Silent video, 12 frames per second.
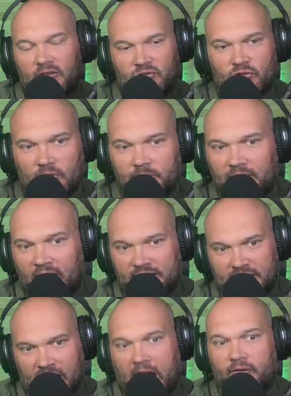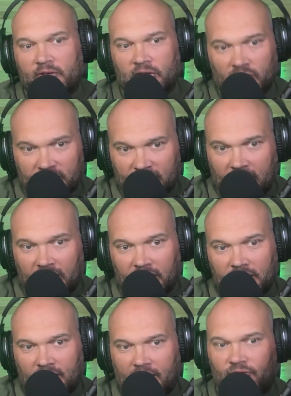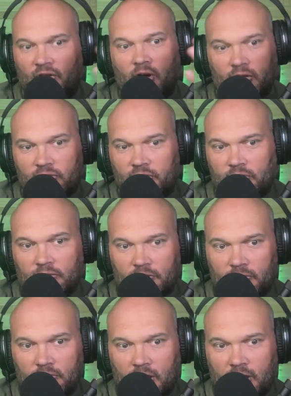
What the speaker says: had, so some docs that haven't looked at it that I've talked to,